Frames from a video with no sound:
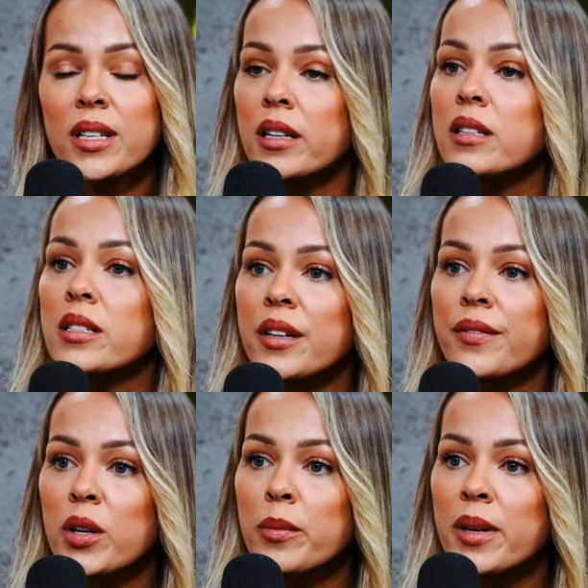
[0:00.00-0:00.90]
instant
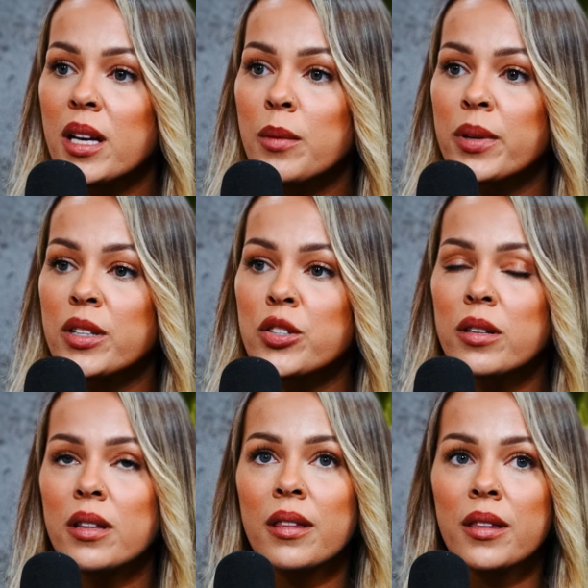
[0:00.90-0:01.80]
for me, but
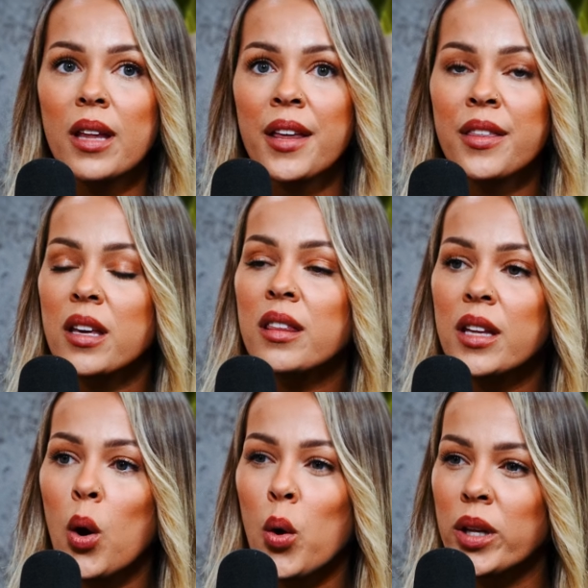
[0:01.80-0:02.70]
I think
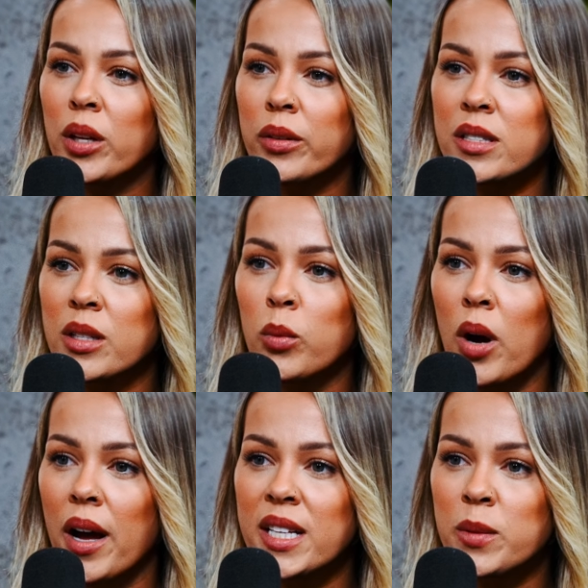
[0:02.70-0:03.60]
the only reason
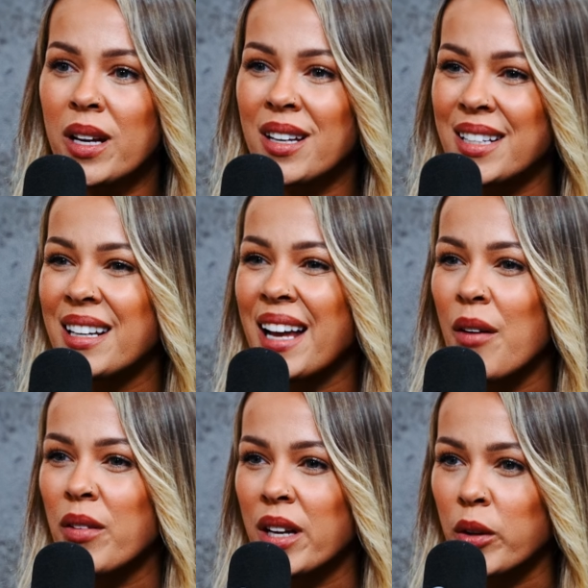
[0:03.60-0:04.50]
why is because I didn't
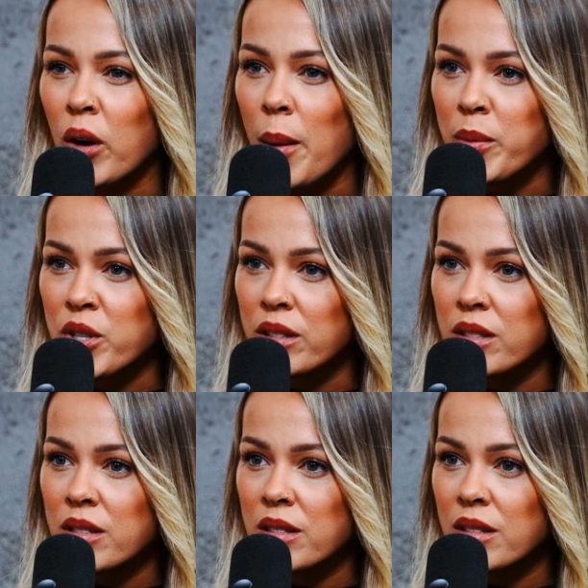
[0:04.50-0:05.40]
have any other
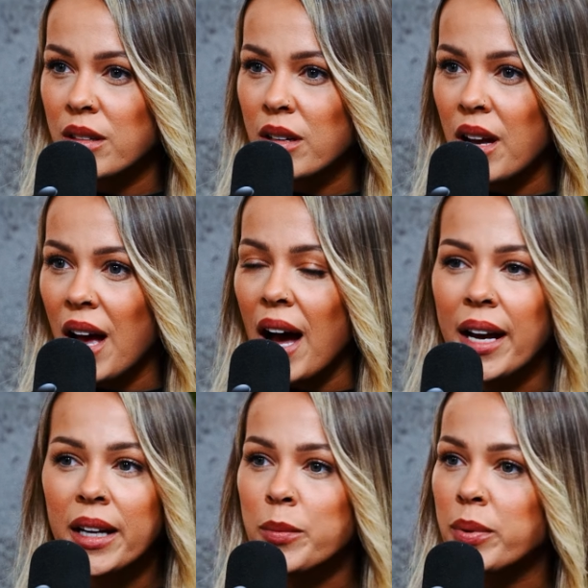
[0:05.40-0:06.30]
options.
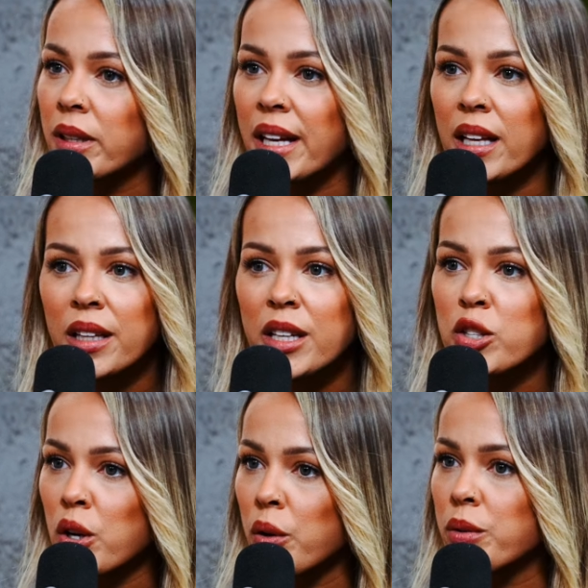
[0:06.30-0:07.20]
I completely
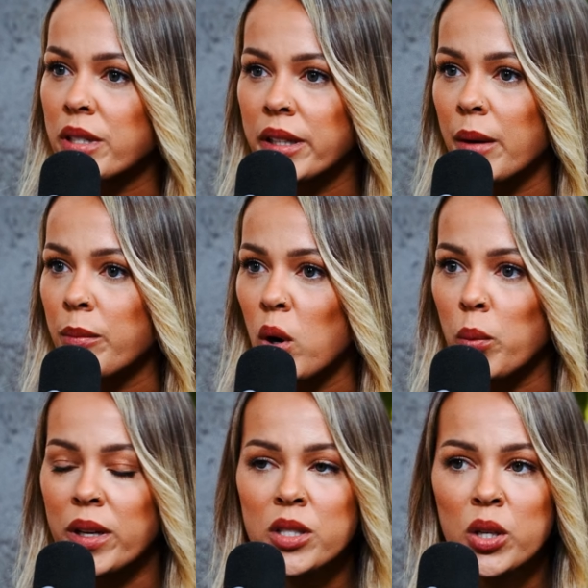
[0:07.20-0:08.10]
chose in that
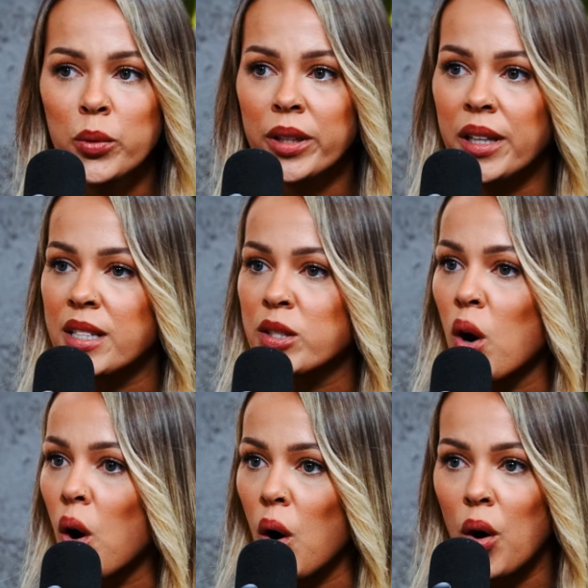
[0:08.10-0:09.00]
moment to release
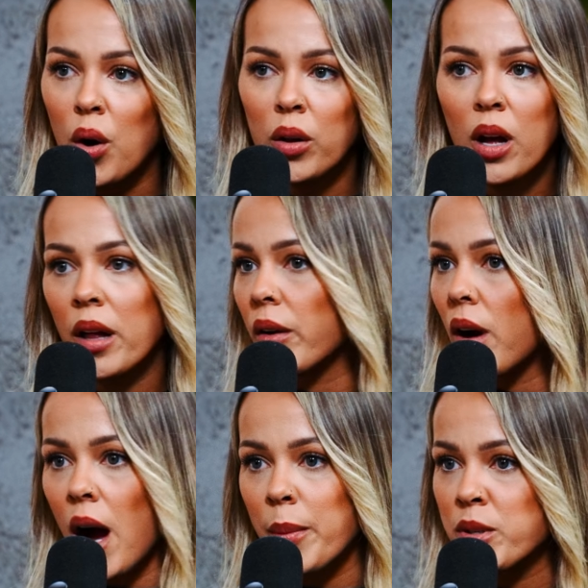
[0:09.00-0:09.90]
all other
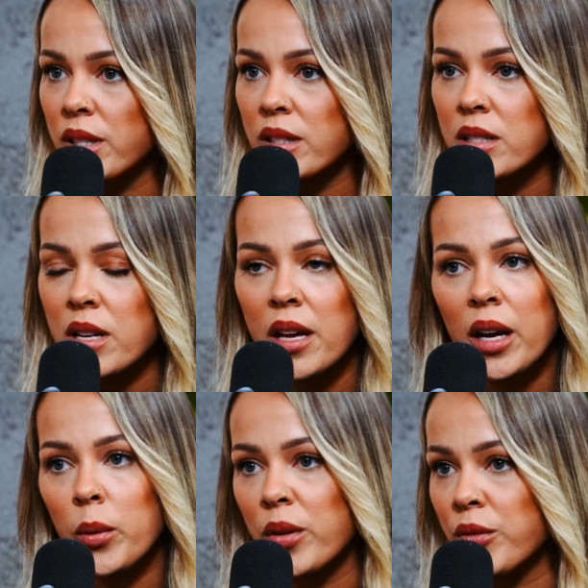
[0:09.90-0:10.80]
options, and
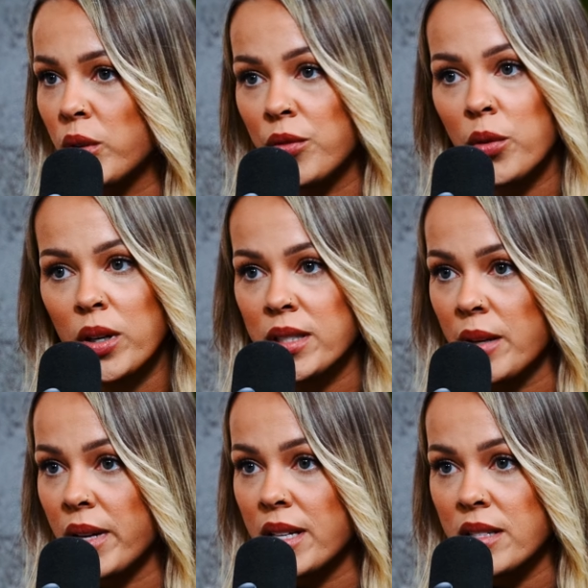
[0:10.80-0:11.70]
I went full force
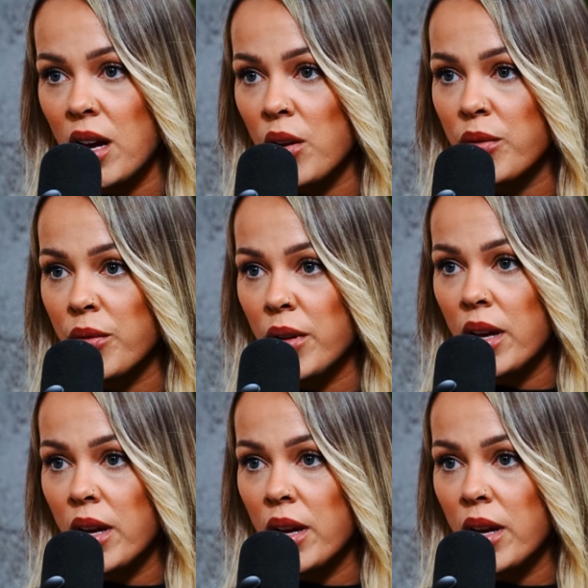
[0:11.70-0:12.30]
on myself.